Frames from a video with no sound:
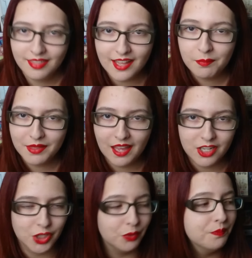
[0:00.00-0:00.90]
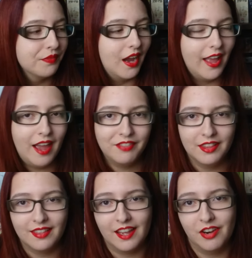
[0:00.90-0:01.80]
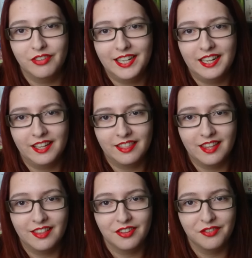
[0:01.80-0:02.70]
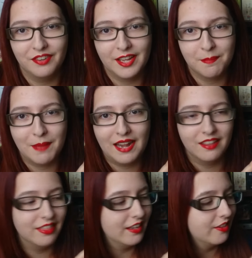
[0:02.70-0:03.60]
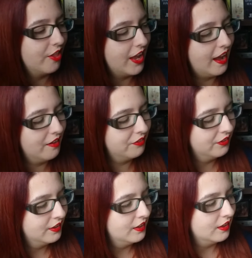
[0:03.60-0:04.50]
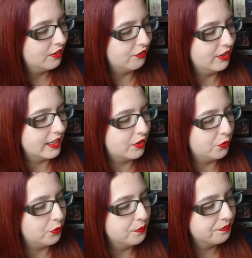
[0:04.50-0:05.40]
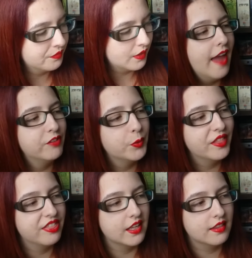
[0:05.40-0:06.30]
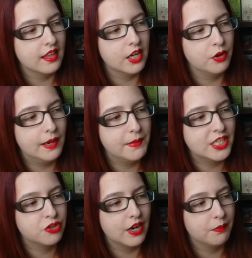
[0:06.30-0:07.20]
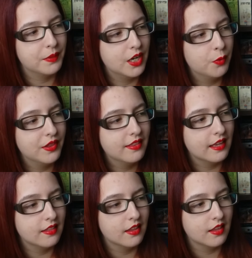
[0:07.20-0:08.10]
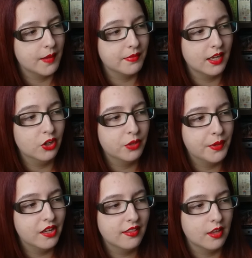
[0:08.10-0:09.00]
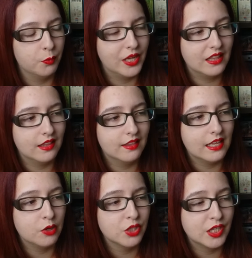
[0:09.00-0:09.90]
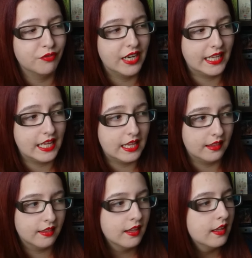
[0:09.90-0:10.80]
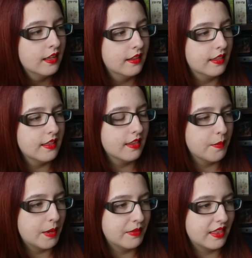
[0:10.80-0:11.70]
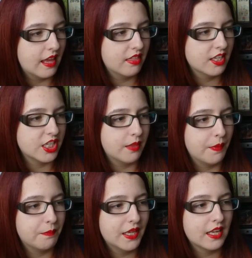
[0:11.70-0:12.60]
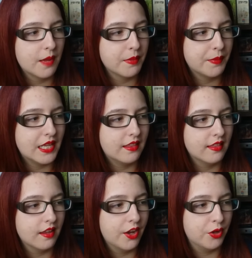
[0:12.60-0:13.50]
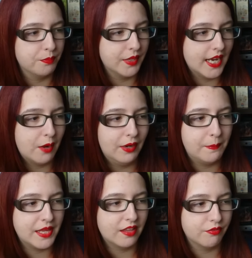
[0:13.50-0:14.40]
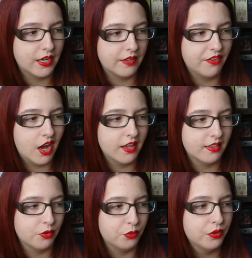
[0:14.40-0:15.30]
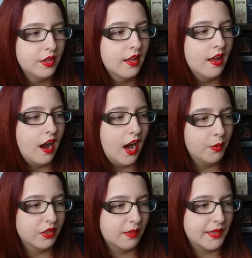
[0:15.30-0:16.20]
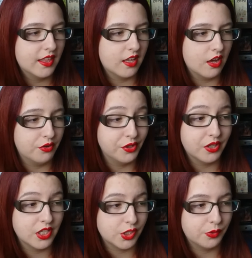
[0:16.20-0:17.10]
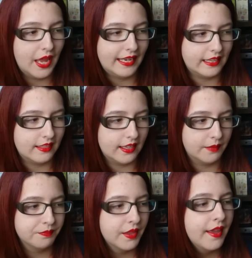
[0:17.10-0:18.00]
there's potential. I have to say, I really like this sort of like banner thing that they have. It's really cool. Everyone thinks they know Libby Strutt, but no one's taken the time to look past her weight to see who she really is. Since her mum's death, she's been picking up the pieces at home, but now Libby is ready for high school. I want to be the girl who can do anything.